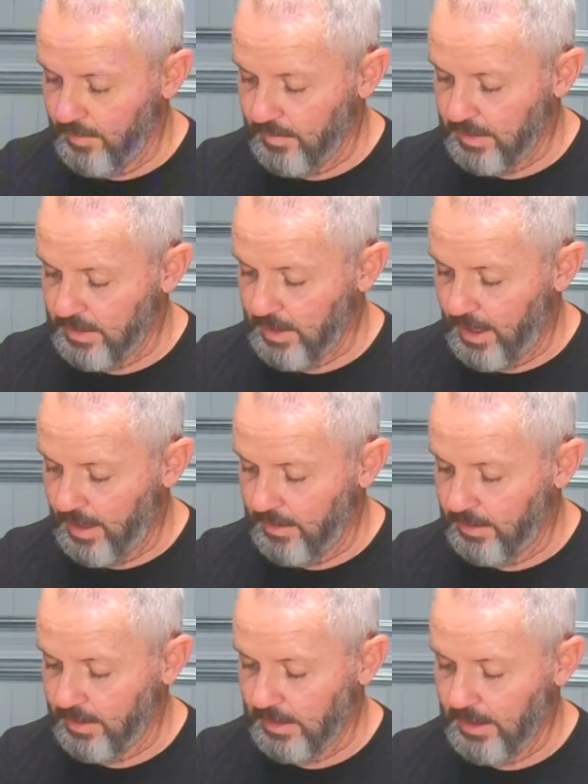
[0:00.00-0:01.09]
of a dot
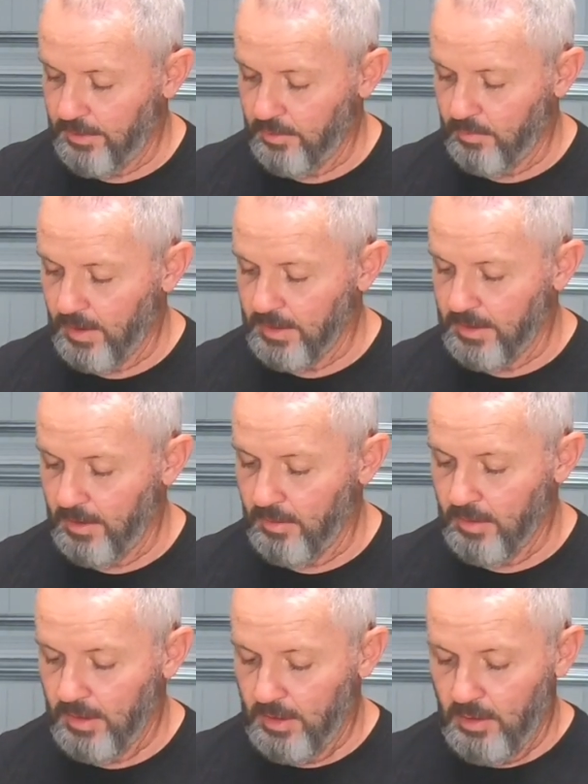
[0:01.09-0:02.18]
in the leather right there,